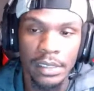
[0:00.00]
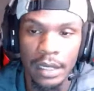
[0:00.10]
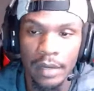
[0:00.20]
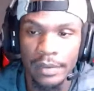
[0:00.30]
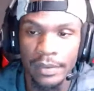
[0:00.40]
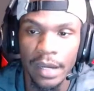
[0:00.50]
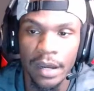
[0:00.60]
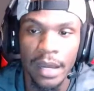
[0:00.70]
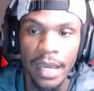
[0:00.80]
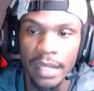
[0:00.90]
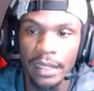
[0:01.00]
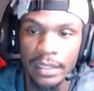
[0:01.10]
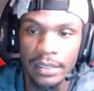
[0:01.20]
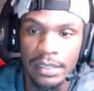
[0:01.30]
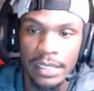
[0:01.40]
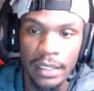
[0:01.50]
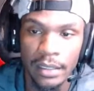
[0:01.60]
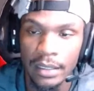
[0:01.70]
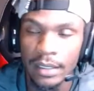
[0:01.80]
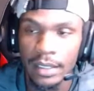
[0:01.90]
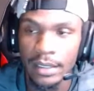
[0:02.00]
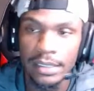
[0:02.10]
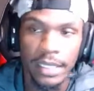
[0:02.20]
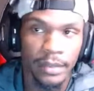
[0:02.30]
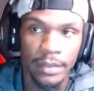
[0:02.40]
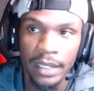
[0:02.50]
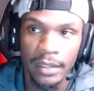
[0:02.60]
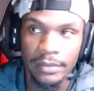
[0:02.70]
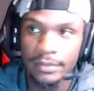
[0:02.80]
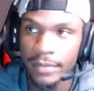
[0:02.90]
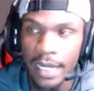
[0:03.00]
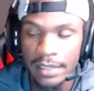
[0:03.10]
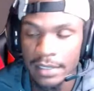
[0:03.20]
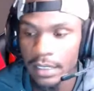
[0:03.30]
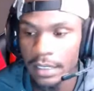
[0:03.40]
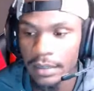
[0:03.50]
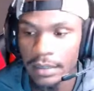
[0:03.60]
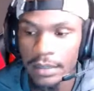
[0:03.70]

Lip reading: And we all had like the same like mindset